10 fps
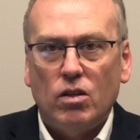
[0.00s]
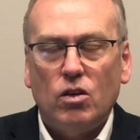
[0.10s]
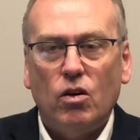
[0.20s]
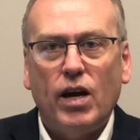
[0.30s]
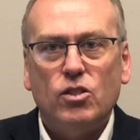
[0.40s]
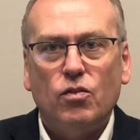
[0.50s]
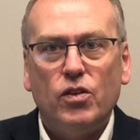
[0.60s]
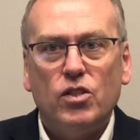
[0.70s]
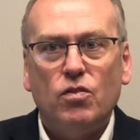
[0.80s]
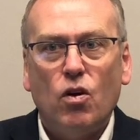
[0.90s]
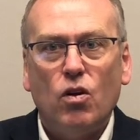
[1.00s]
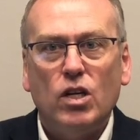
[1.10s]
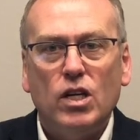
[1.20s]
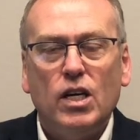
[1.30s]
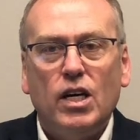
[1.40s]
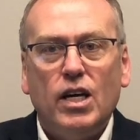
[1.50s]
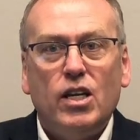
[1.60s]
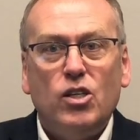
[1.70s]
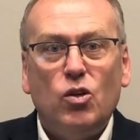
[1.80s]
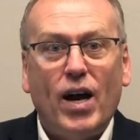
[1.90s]
Okay, so first of all,
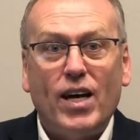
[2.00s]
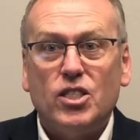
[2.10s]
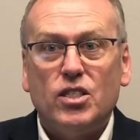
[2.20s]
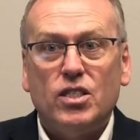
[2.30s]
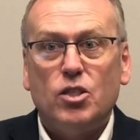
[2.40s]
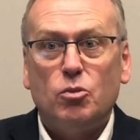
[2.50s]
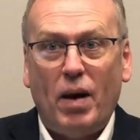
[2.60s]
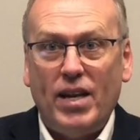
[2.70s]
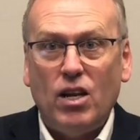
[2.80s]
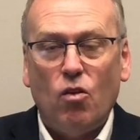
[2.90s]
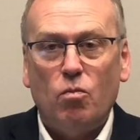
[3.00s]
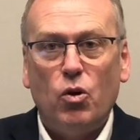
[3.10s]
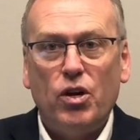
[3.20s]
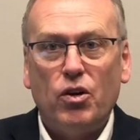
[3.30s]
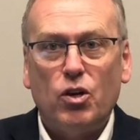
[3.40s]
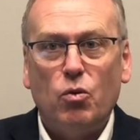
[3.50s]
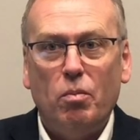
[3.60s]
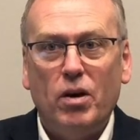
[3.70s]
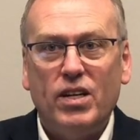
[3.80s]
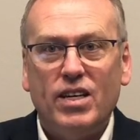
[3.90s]
you guys spend a lot of money on
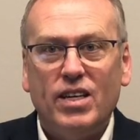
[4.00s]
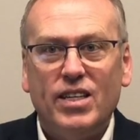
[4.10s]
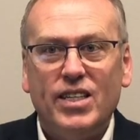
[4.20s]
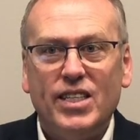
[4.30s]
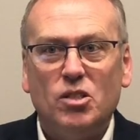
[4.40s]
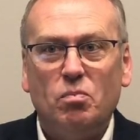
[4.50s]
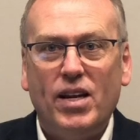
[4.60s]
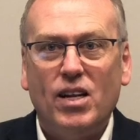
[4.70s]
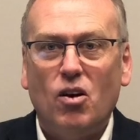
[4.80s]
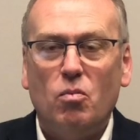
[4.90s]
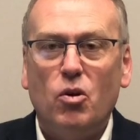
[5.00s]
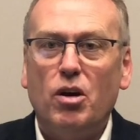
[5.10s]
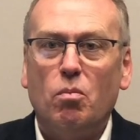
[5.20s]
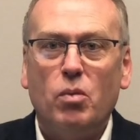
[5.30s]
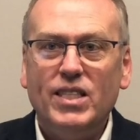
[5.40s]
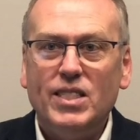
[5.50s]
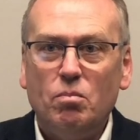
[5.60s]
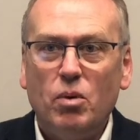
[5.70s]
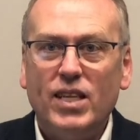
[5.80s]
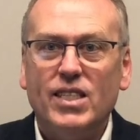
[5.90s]
equipment, you spend a lot of money on printing
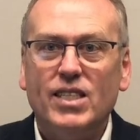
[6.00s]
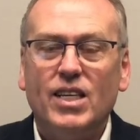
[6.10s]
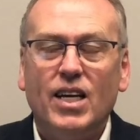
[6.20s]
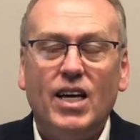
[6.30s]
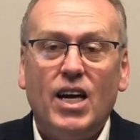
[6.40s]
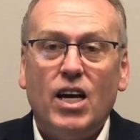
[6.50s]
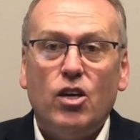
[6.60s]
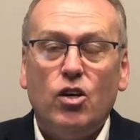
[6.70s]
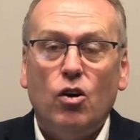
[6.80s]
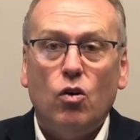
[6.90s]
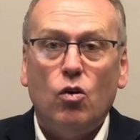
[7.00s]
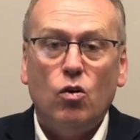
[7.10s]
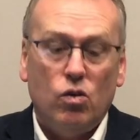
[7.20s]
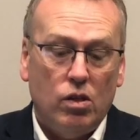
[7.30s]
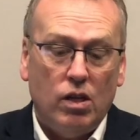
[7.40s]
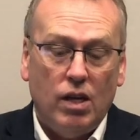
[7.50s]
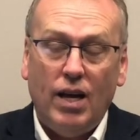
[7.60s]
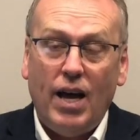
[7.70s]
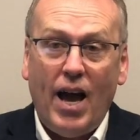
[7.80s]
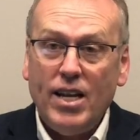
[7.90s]
presses. Your
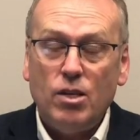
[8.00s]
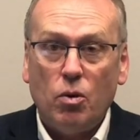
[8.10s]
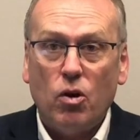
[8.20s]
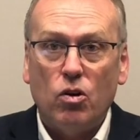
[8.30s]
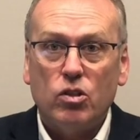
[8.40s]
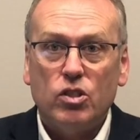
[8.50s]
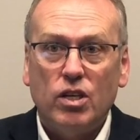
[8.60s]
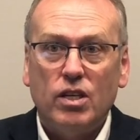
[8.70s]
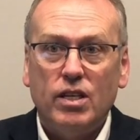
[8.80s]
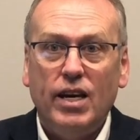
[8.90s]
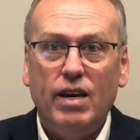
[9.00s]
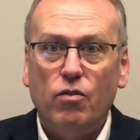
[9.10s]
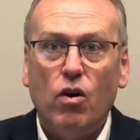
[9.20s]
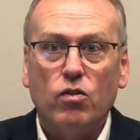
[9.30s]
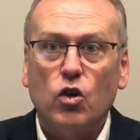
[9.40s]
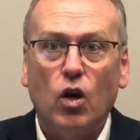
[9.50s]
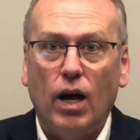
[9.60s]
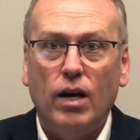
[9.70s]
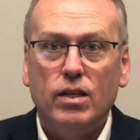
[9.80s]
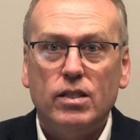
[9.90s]
end product involves
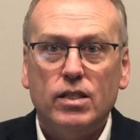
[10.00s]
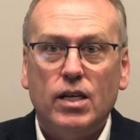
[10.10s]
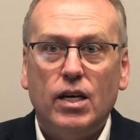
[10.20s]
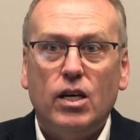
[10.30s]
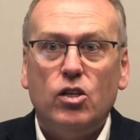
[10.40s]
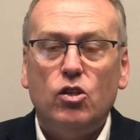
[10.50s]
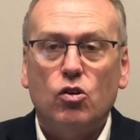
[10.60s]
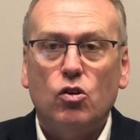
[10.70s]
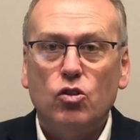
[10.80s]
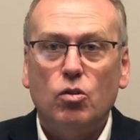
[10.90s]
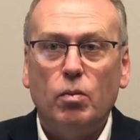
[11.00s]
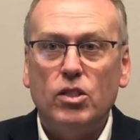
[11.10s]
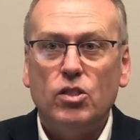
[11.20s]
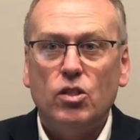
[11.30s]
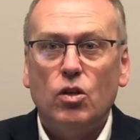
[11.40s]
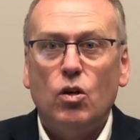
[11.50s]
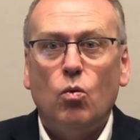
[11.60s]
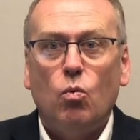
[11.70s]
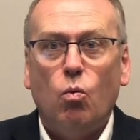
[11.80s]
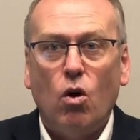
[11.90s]
colour. Your customers
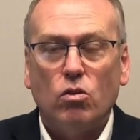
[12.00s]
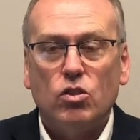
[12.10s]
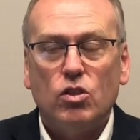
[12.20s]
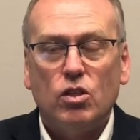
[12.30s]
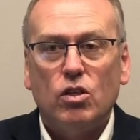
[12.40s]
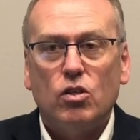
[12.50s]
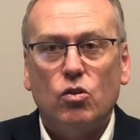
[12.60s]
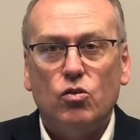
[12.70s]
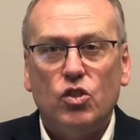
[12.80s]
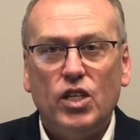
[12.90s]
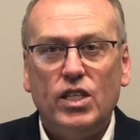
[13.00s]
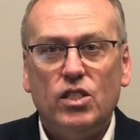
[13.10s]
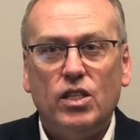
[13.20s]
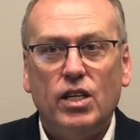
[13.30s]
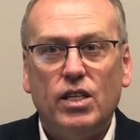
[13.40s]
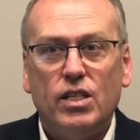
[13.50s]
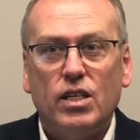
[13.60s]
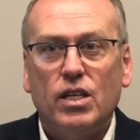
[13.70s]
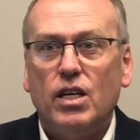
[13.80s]
want consistent